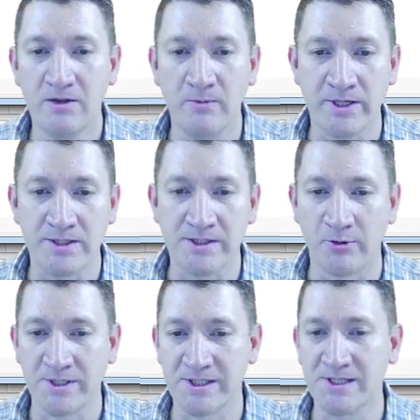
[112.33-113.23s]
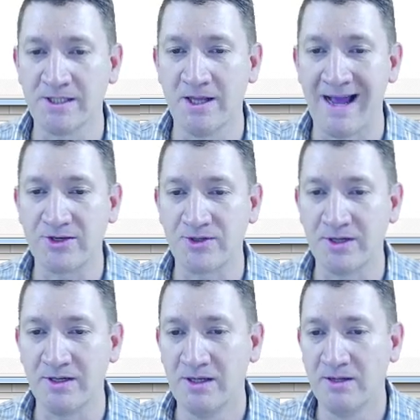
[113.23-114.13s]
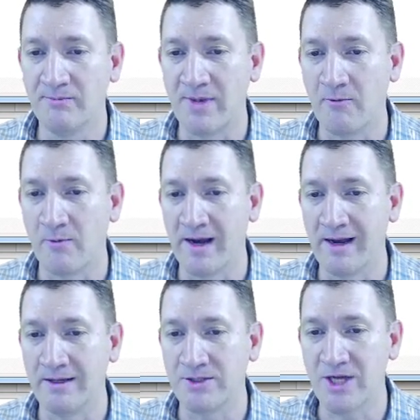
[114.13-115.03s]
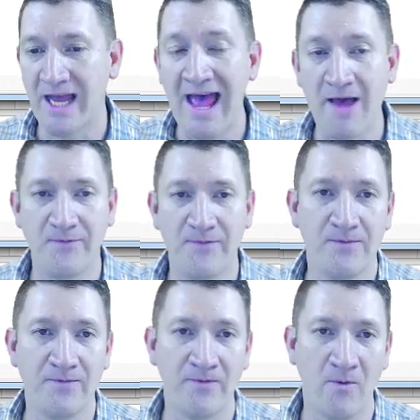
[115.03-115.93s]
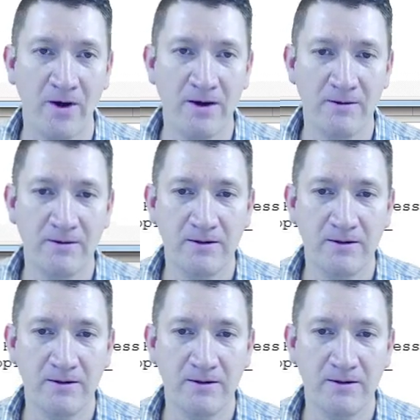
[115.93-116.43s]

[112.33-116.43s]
which sorts the selection by range F4.